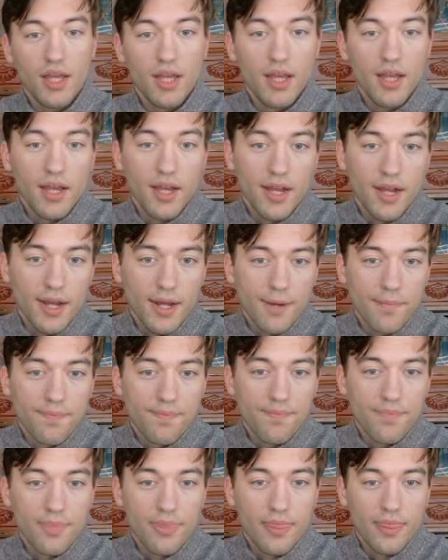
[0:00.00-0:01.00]

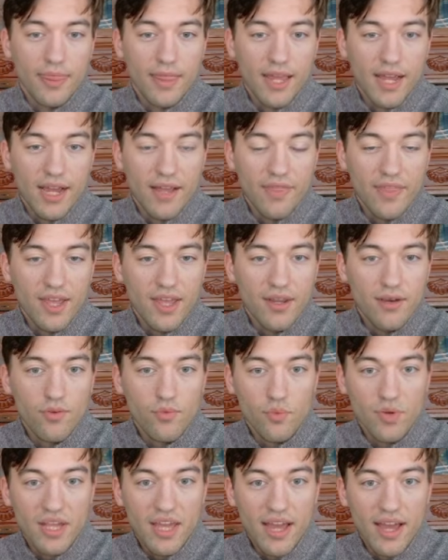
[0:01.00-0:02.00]
And then
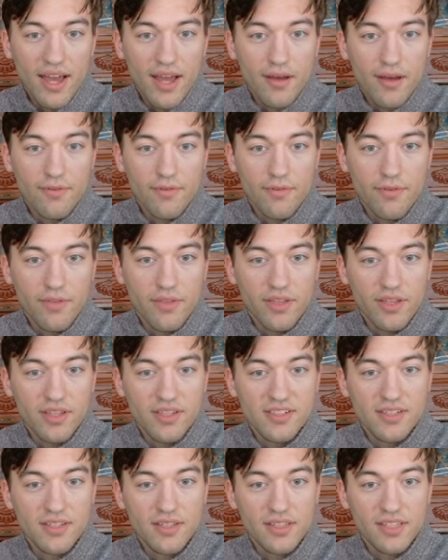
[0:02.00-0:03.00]
we have
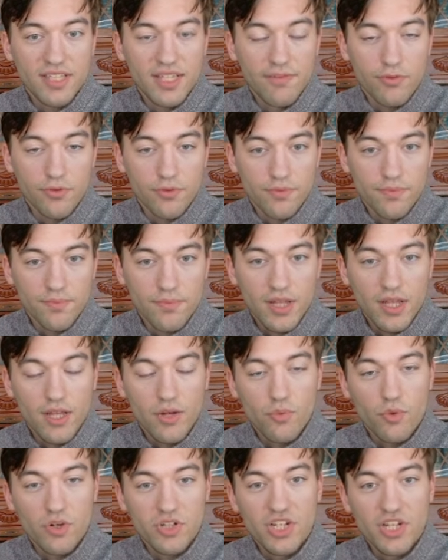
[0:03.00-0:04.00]
this yivu,
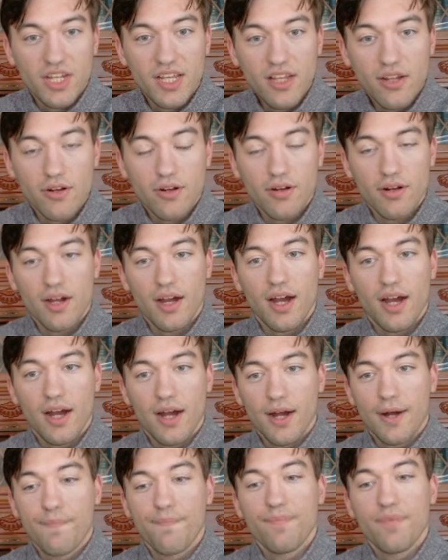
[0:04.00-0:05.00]
which here
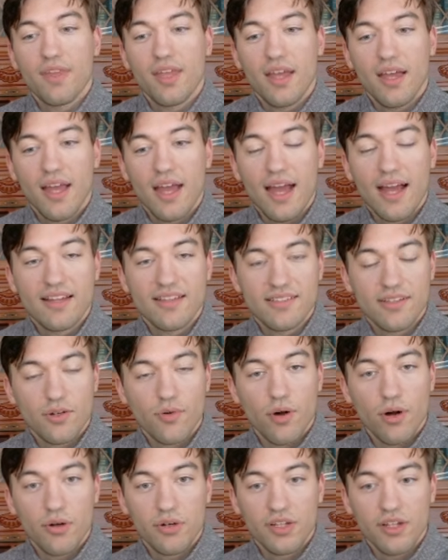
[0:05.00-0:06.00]
has the
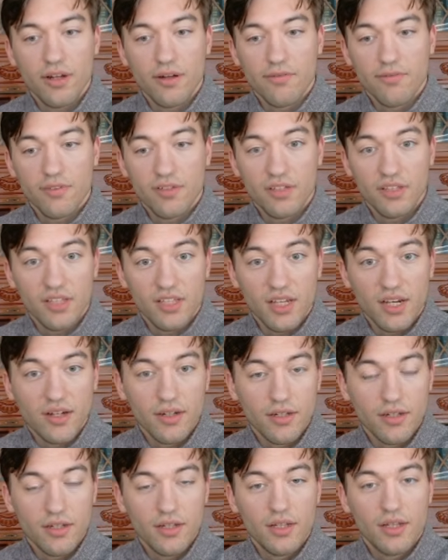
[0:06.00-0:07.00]
quality of ya.
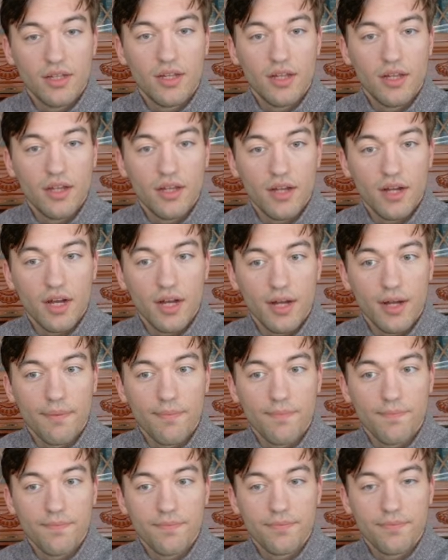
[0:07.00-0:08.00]

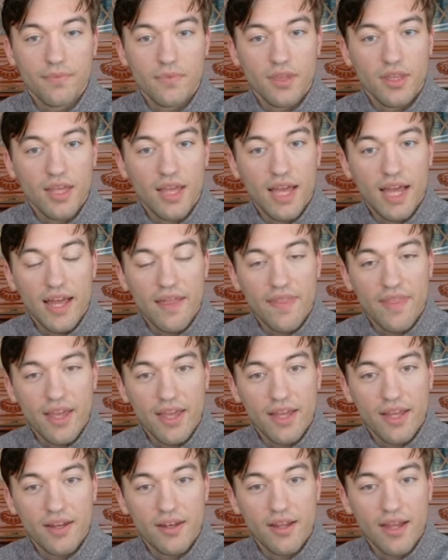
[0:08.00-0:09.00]
And
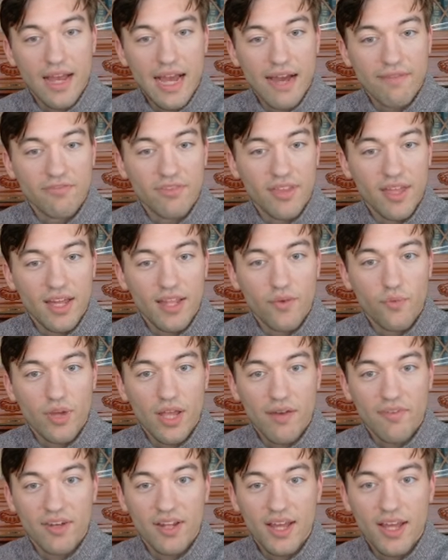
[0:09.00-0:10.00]
then after that, we
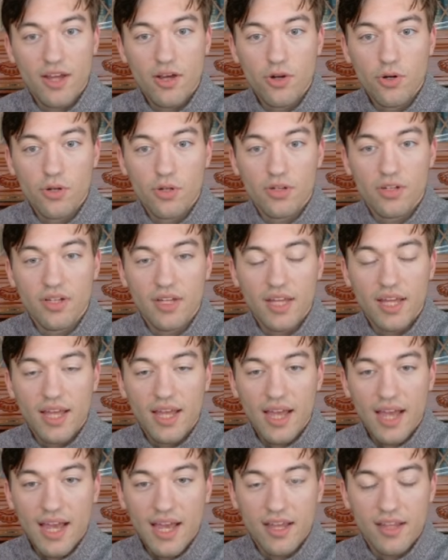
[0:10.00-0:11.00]
have an euch,
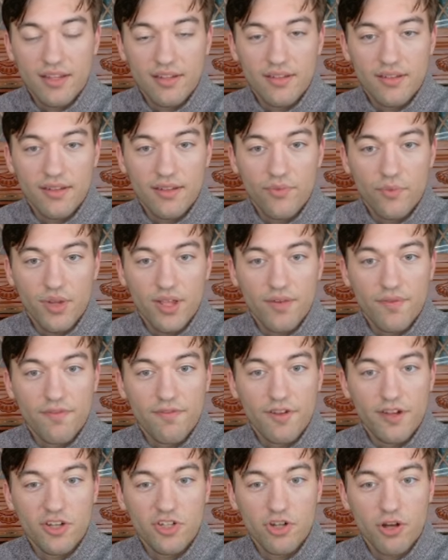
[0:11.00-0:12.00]
and we
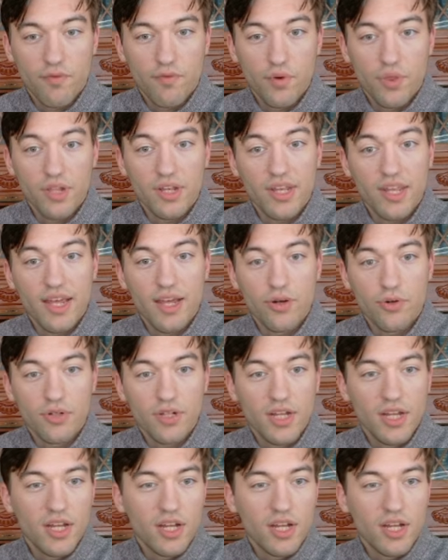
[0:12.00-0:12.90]
finish off with a node.